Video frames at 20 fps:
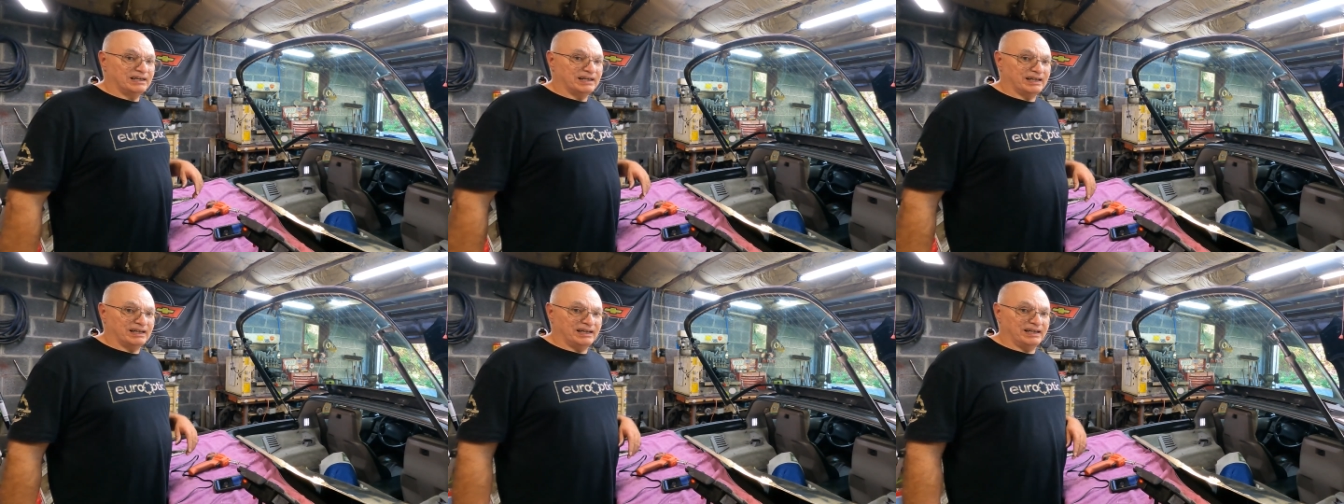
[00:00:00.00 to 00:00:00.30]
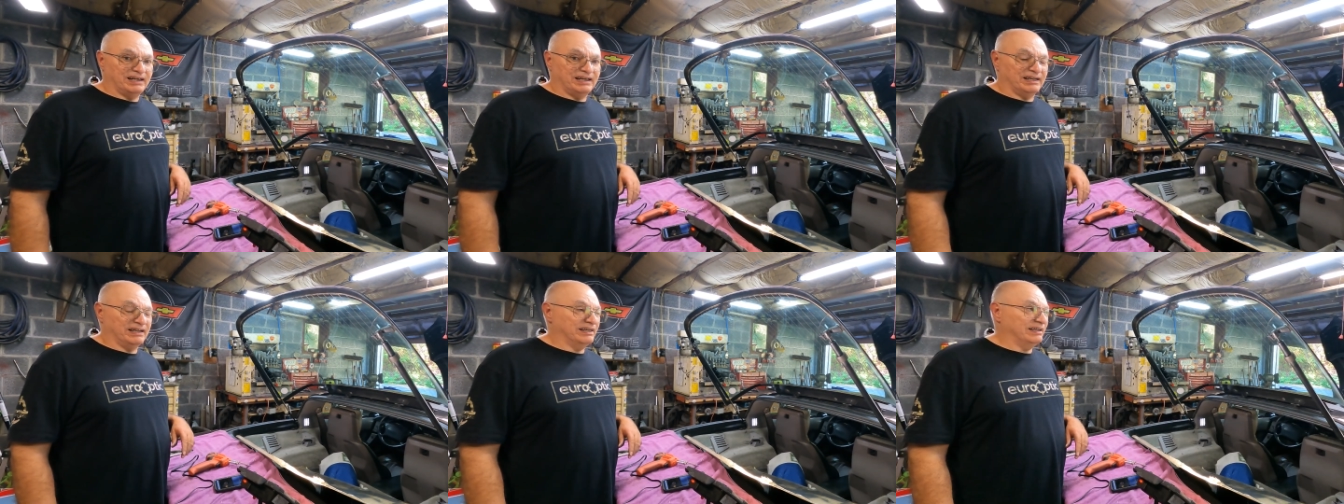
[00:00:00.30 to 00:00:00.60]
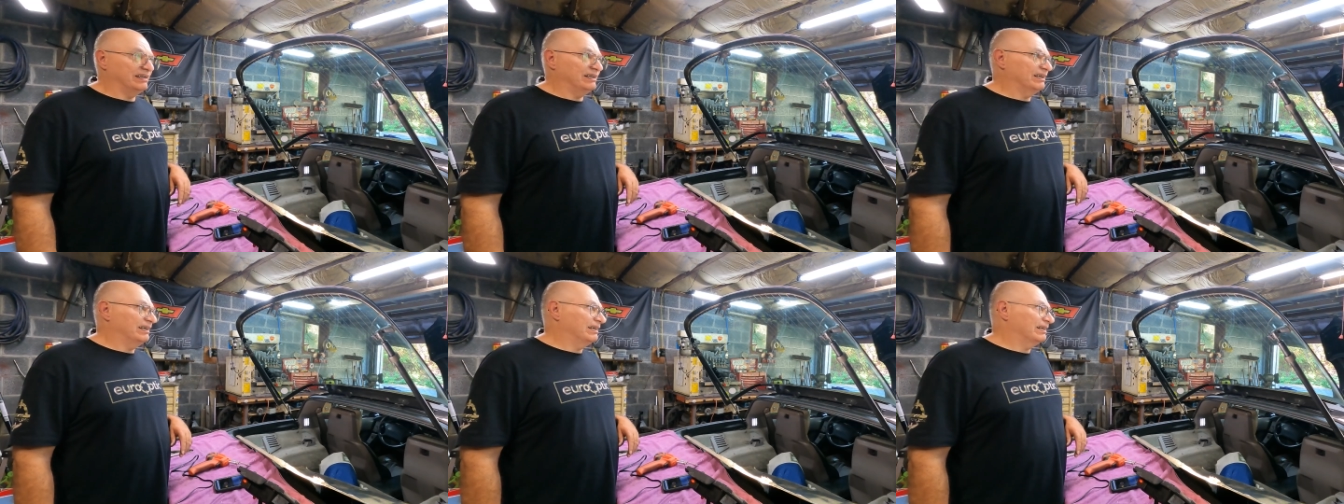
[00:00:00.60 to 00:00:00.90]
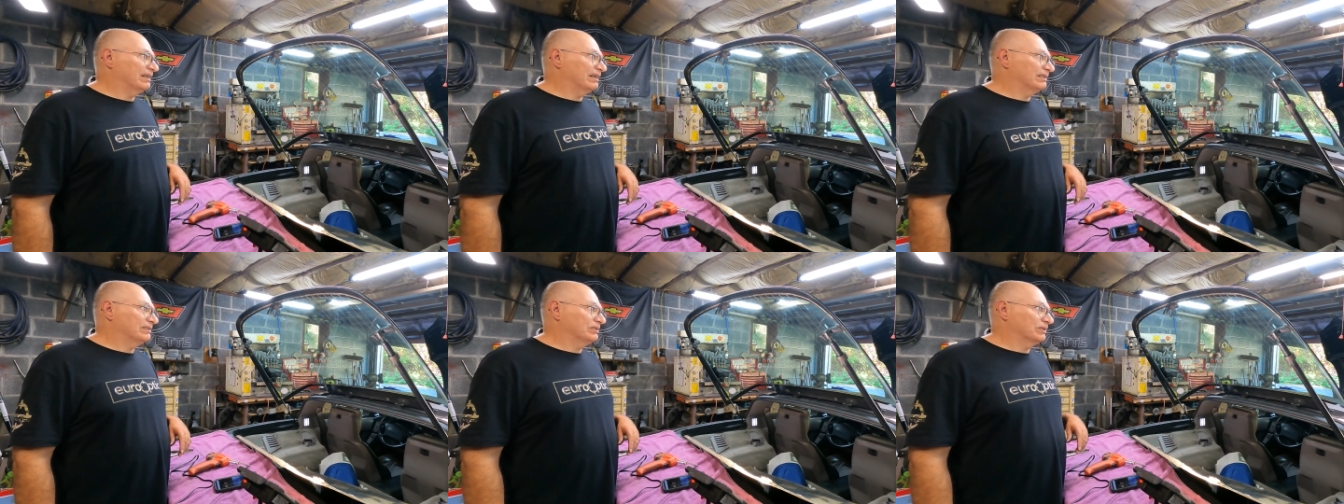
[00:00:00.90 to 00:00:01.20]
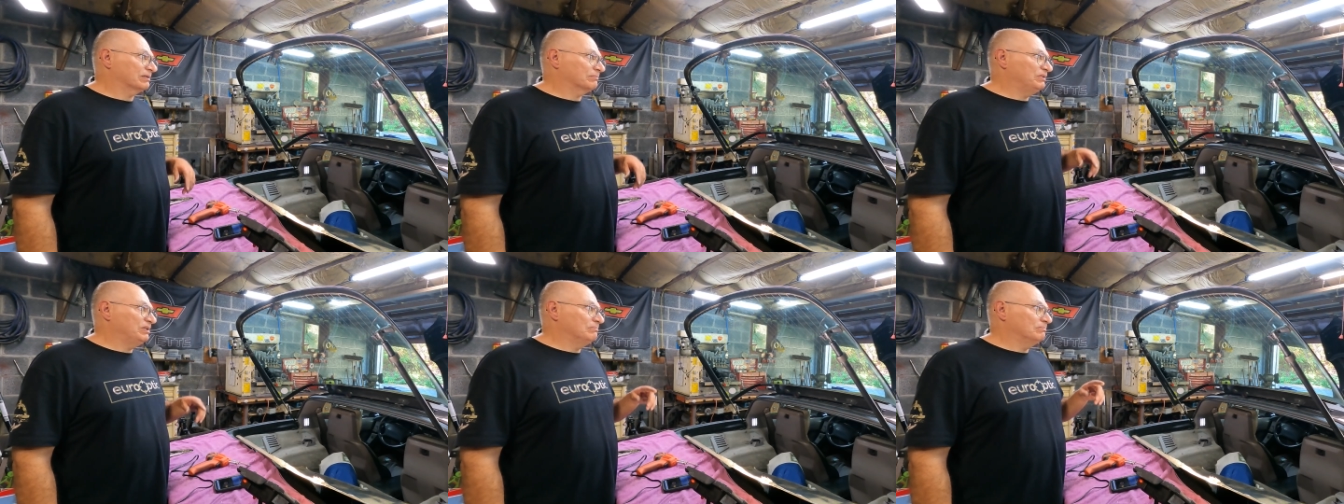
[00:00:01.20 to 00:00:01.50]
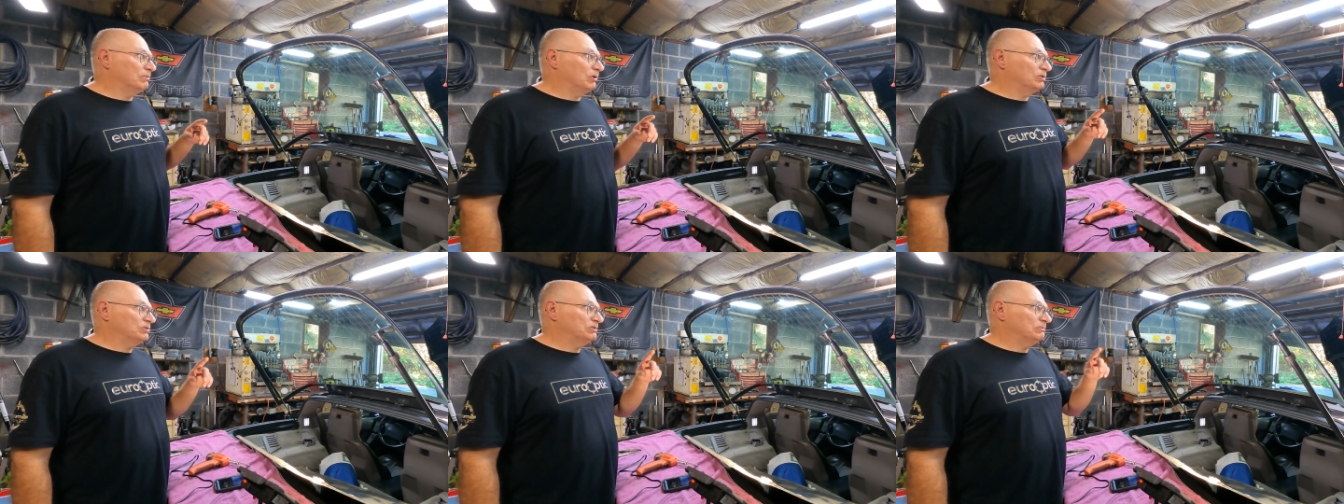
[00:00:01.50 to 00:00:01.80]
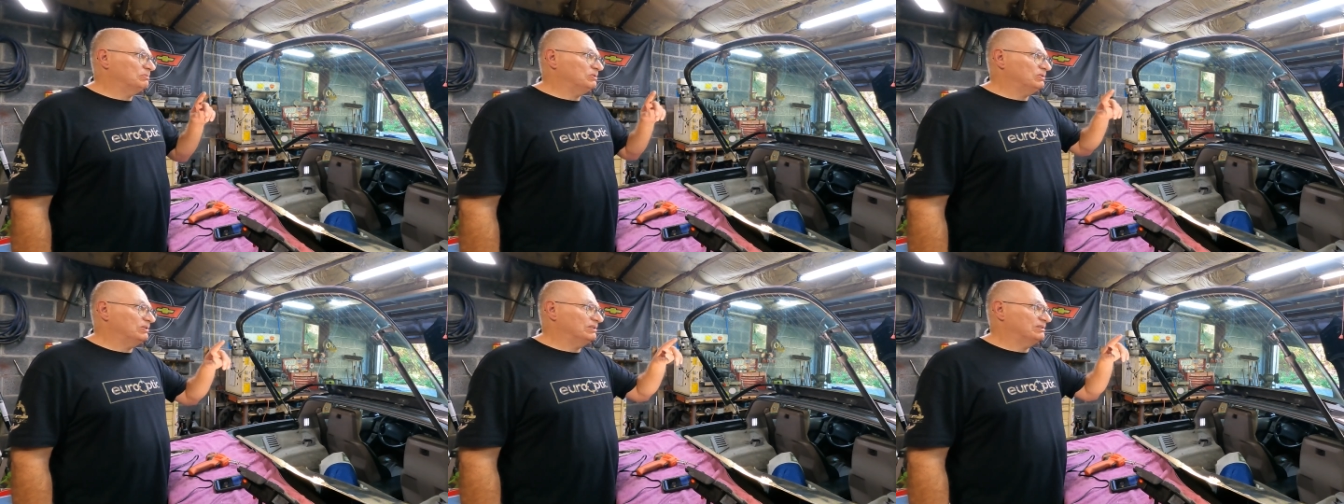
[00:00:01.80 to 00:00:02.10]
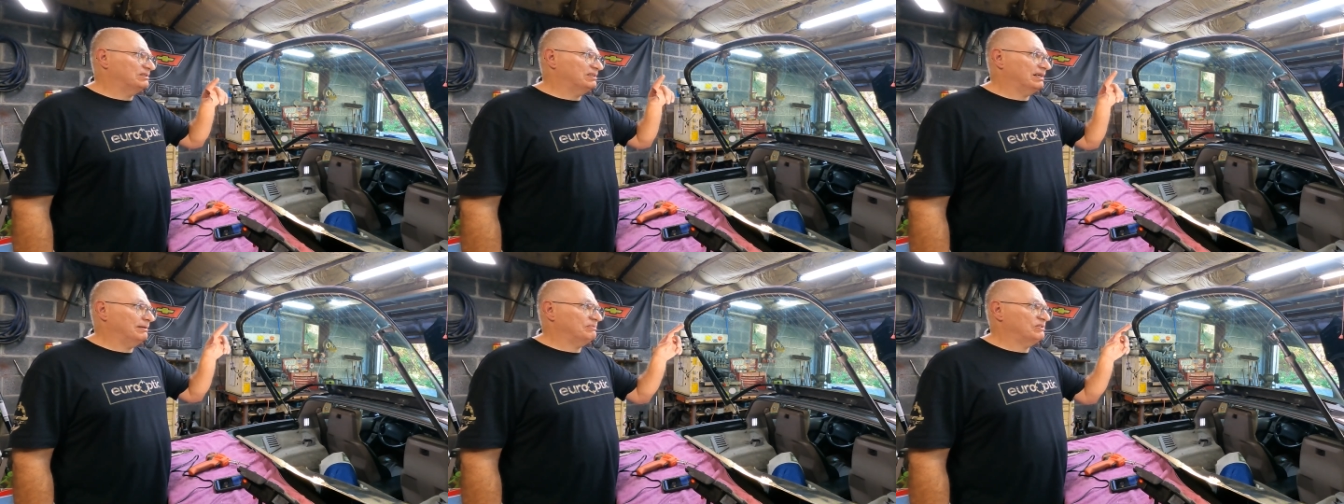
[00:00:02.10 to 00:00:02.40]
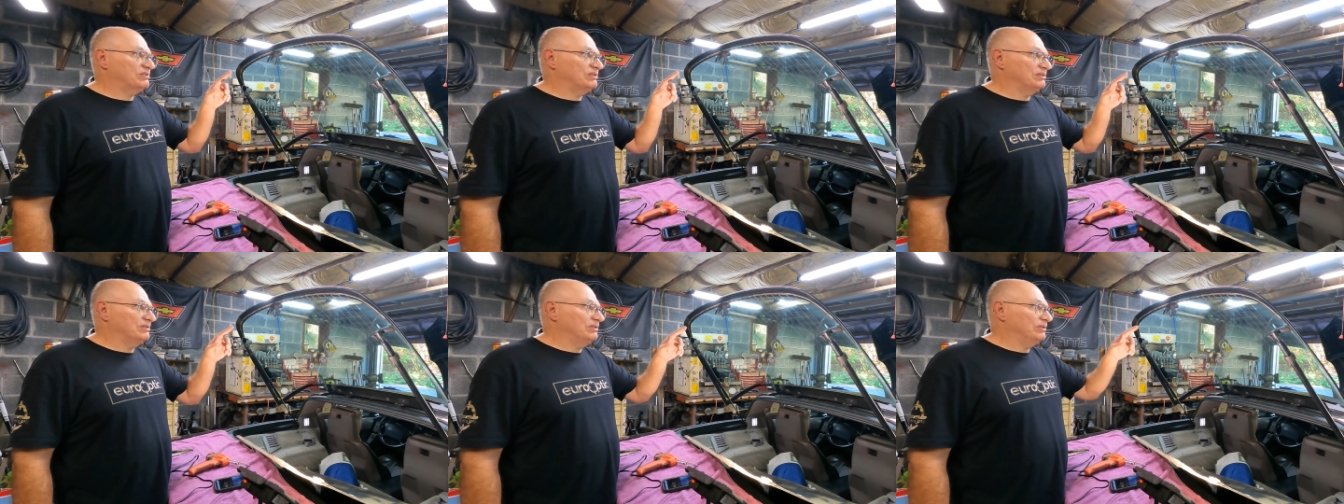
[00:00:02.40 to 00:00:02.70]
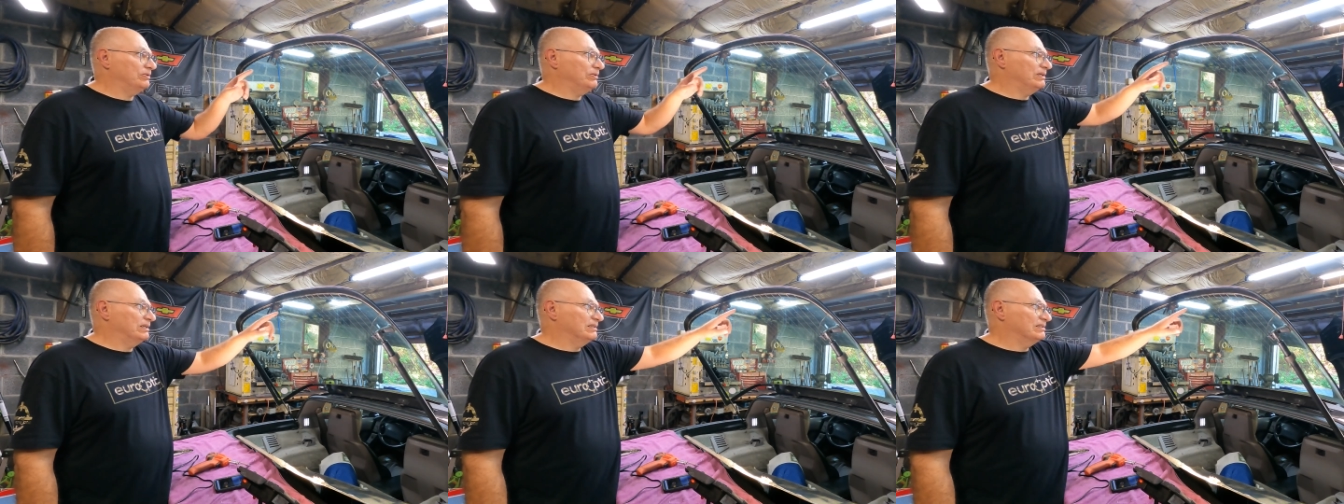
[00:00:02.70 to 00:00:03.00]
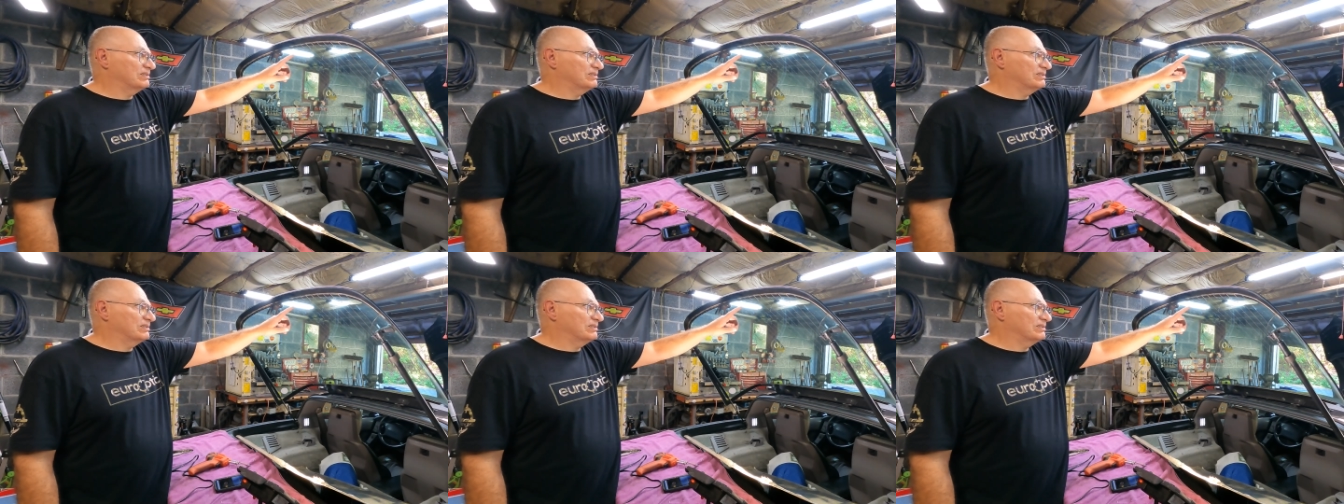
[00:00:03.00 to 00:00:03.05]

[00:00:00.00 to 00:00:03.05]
And it took me multiple attempts to do it,